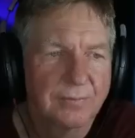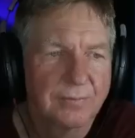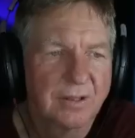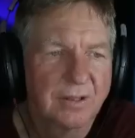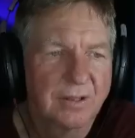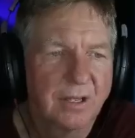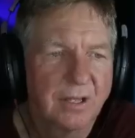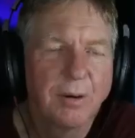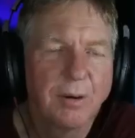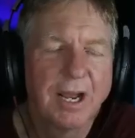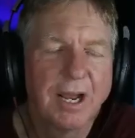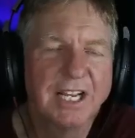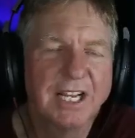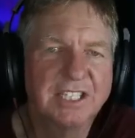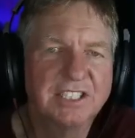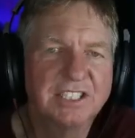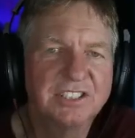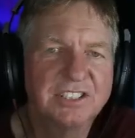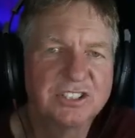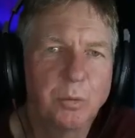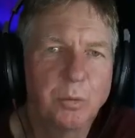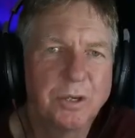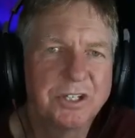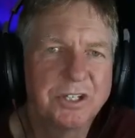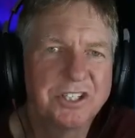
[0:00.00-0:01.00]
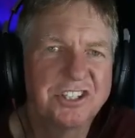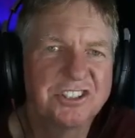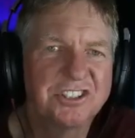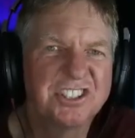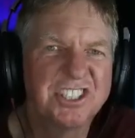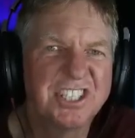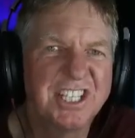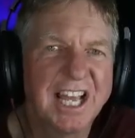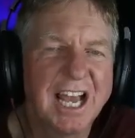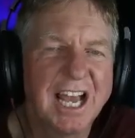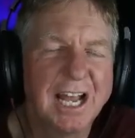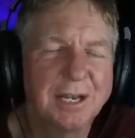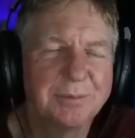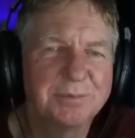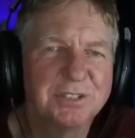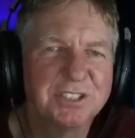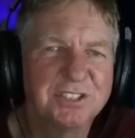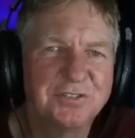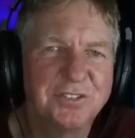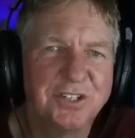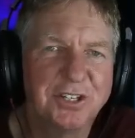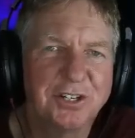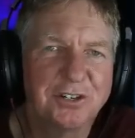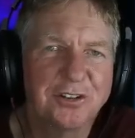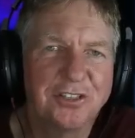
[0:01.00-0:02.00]
All right, so what does the
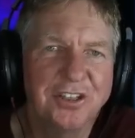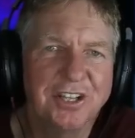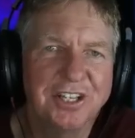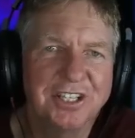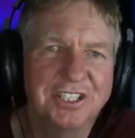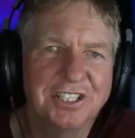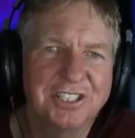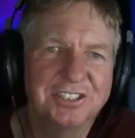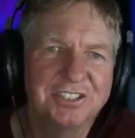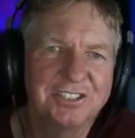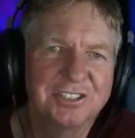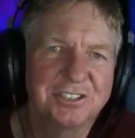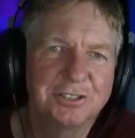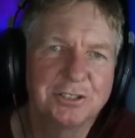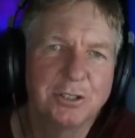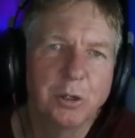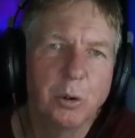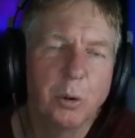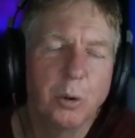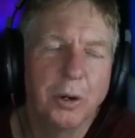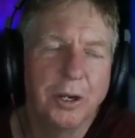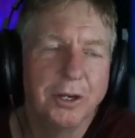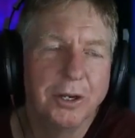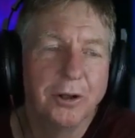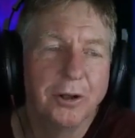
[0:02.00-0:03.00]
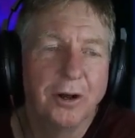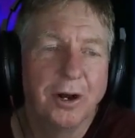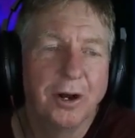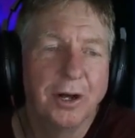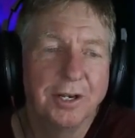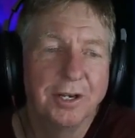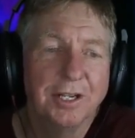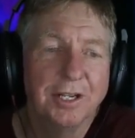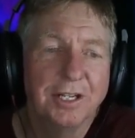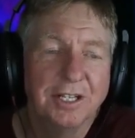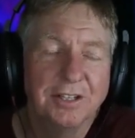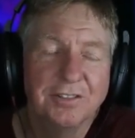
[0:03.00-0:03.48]
atmosphere think is going on?